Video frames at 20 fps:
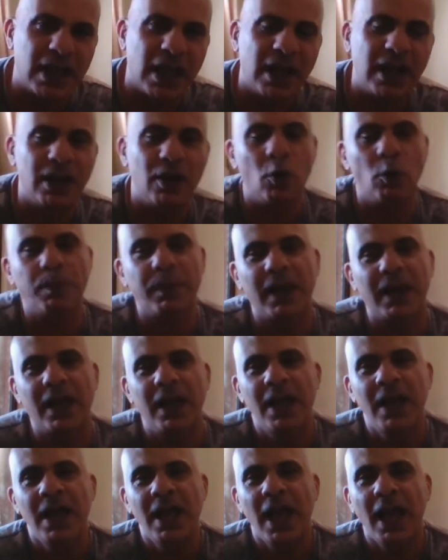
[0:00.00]
it a little bit,
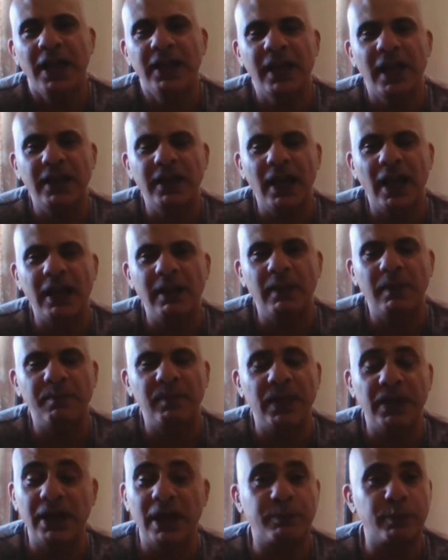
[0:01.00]
and then
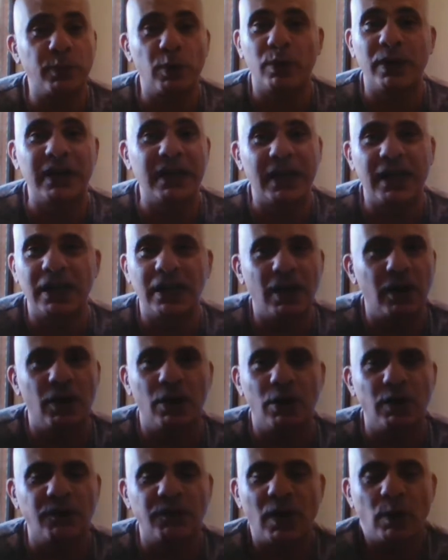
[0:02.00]
they brought in Lena
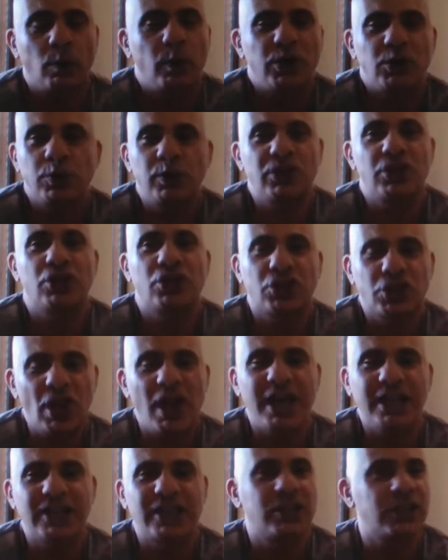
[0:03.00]
Luthor, which was
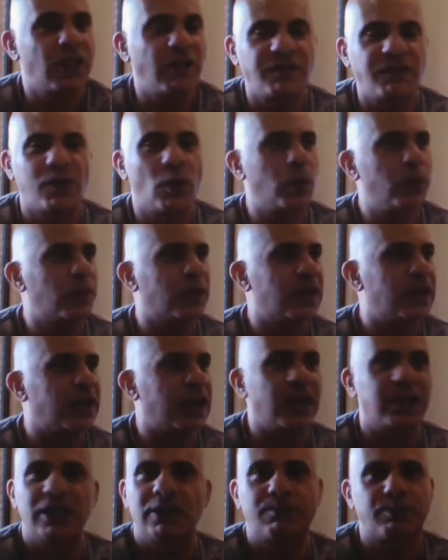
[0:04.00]
exciting because I thought we were going to
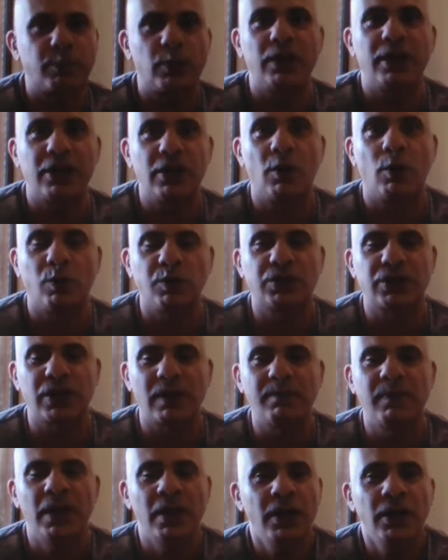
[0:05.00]
get this brilliant,
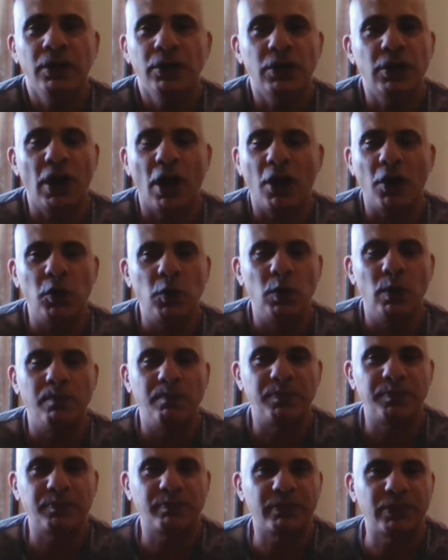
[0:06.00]
awesome, you know,
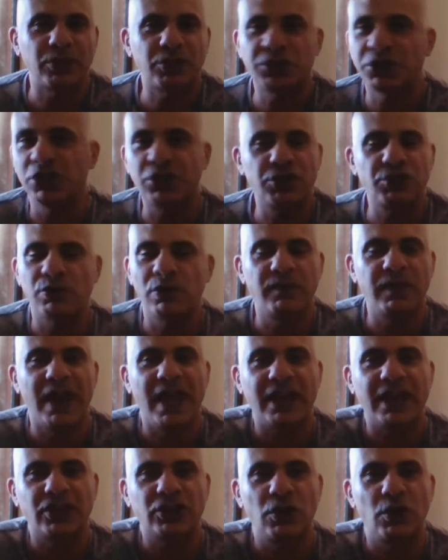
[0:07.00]
sister of
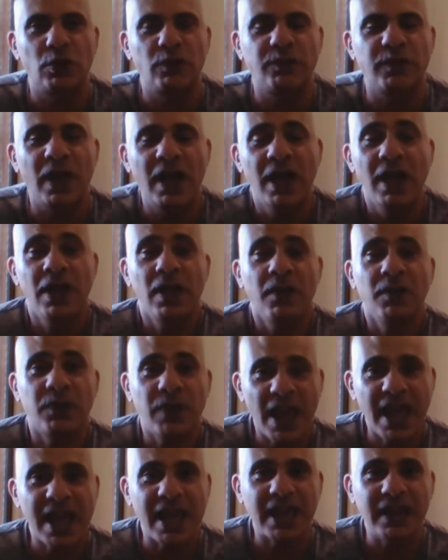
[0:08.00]
Lex Luthor.
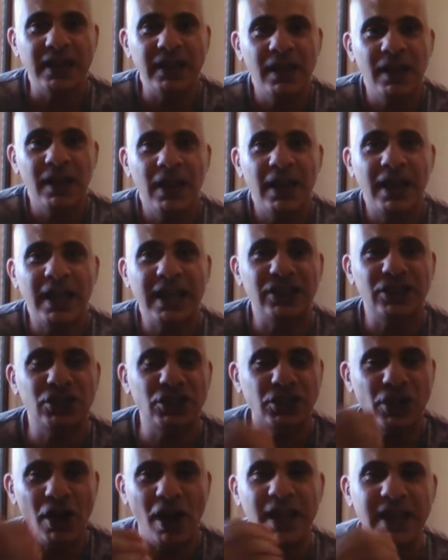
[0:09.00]
Then it
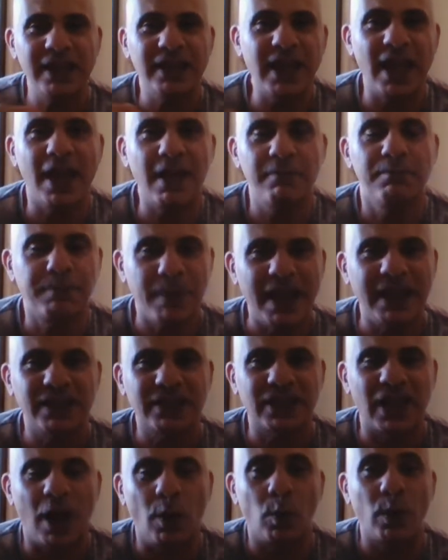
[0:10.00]
started getting
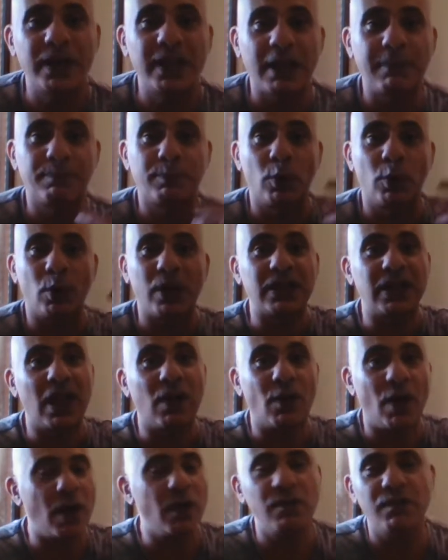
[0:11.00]
better when they brought in
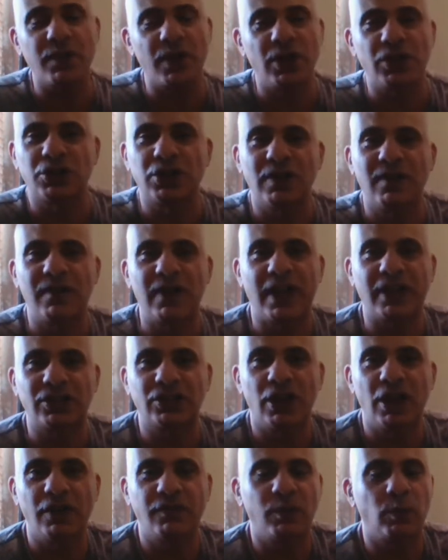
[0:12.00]
their own version of Lex
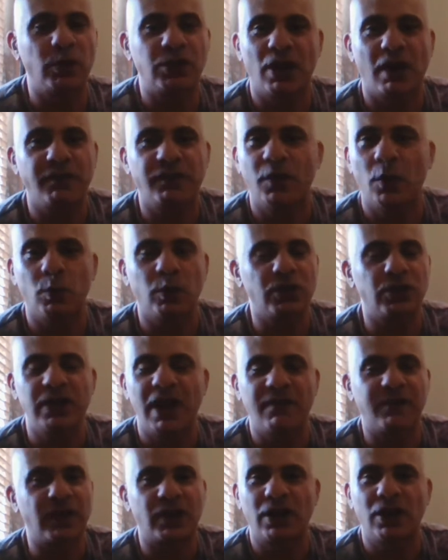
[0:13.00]
Luthor, which I thought was
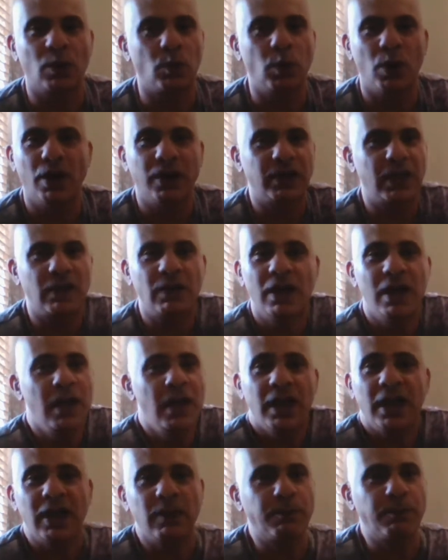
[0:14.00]
never going to work.
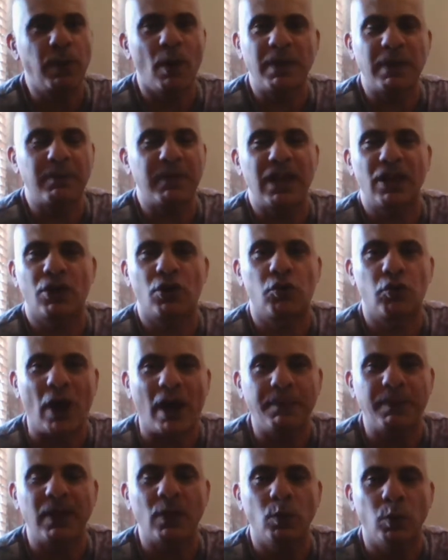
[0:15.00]
He'd probably be a
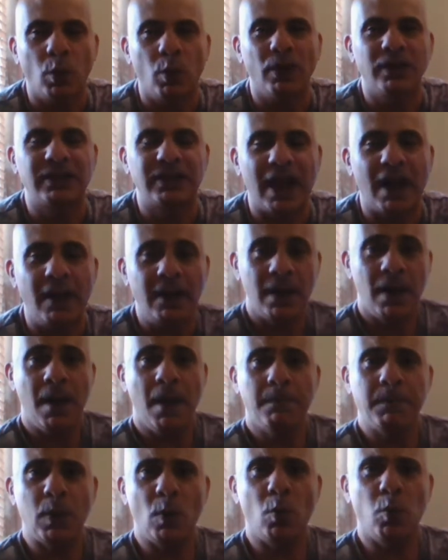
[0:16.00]
crappy watered down.
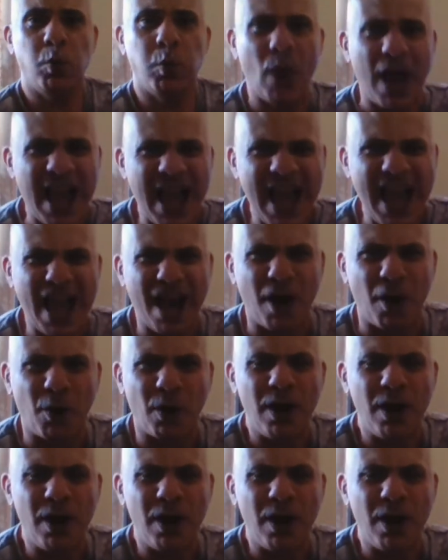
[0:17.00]
But wow,